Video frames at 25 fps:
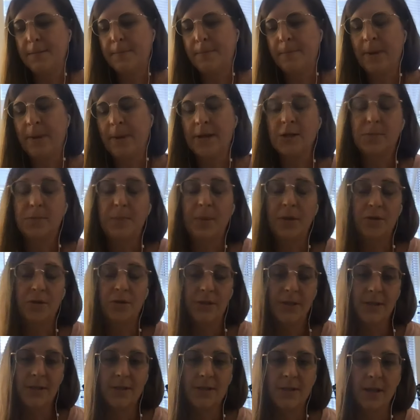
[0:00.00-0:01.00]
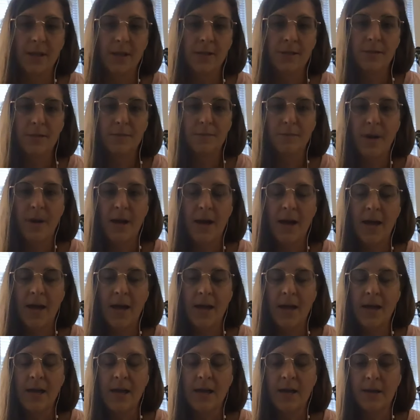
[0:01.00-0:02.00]
Especially since
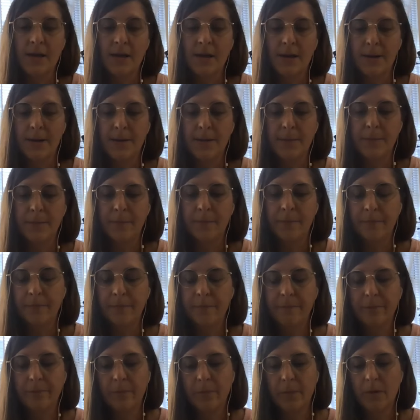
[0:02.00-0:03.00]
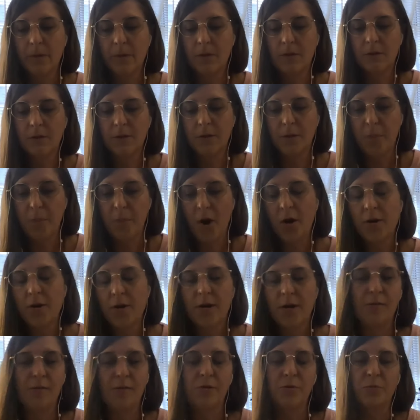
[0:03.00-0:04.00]
my, the
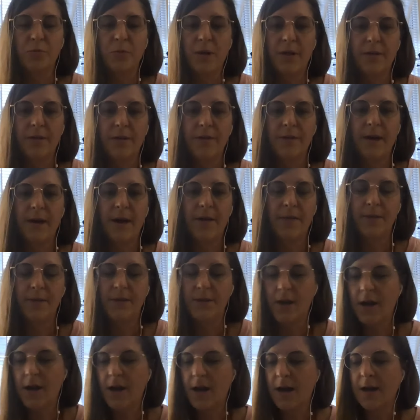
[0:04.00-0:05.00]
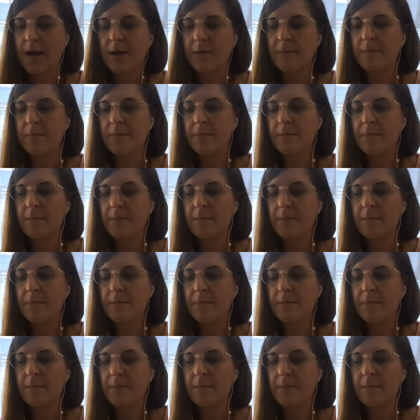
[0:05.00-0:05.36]
partner I was with at the time